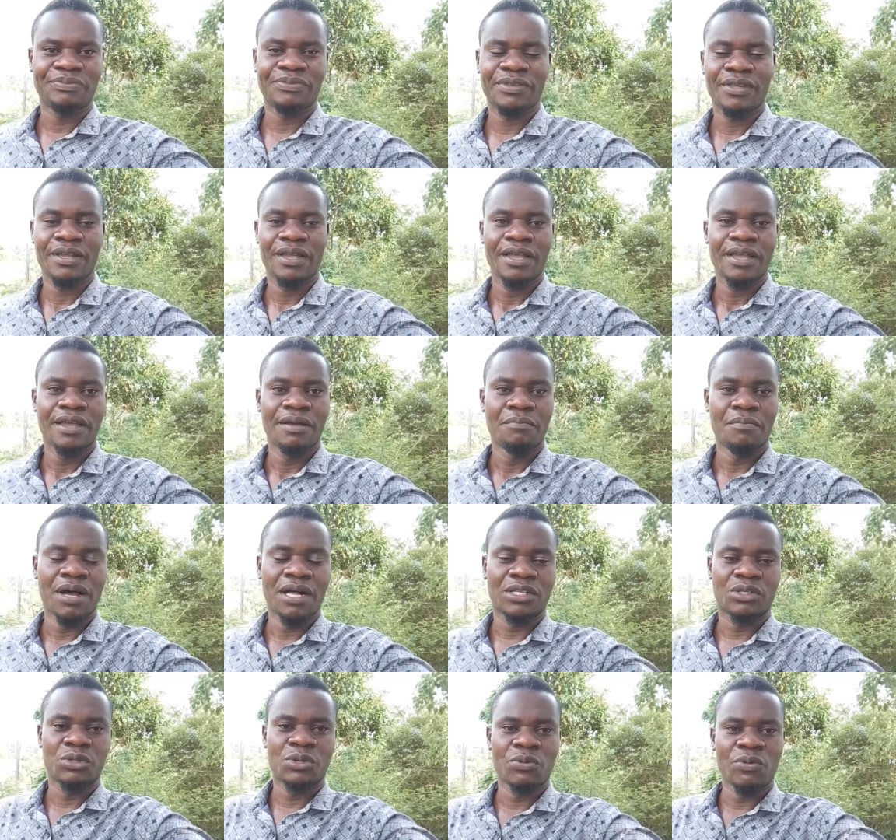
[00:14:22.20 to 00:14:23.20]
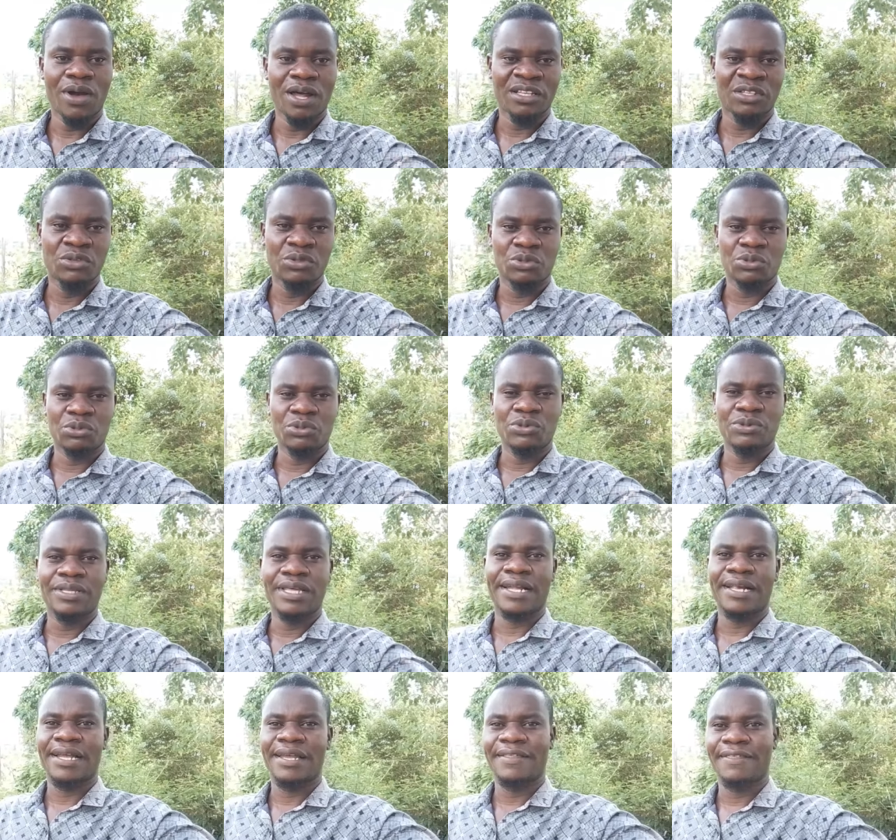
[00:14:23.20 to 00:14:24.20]
but we want you to do the right
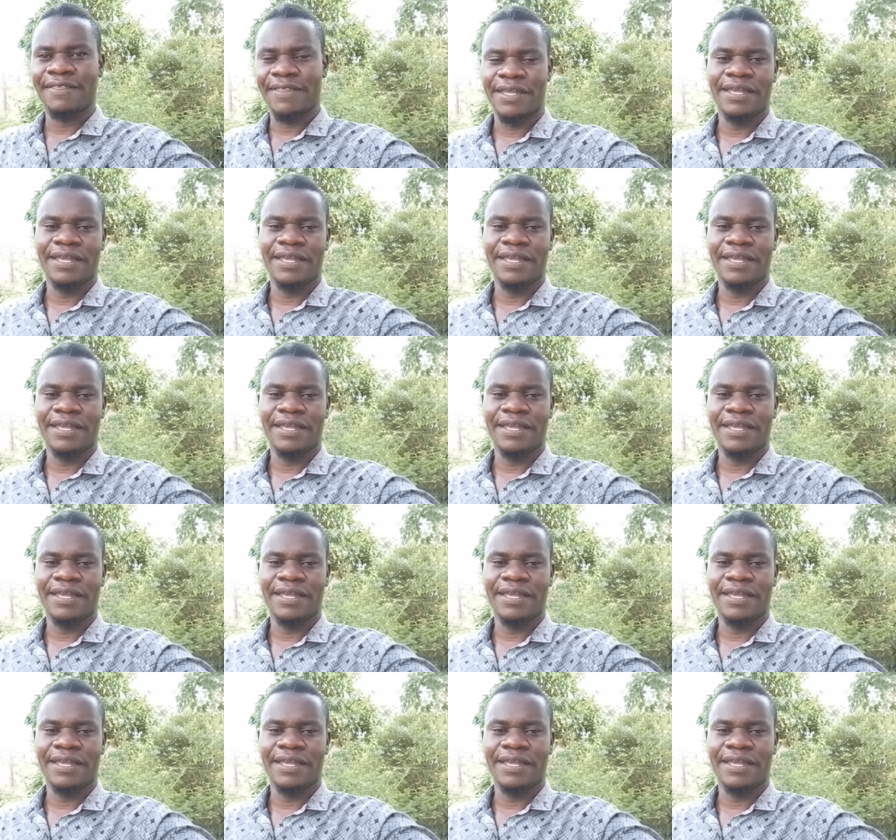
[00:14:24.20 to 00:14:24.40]
thing.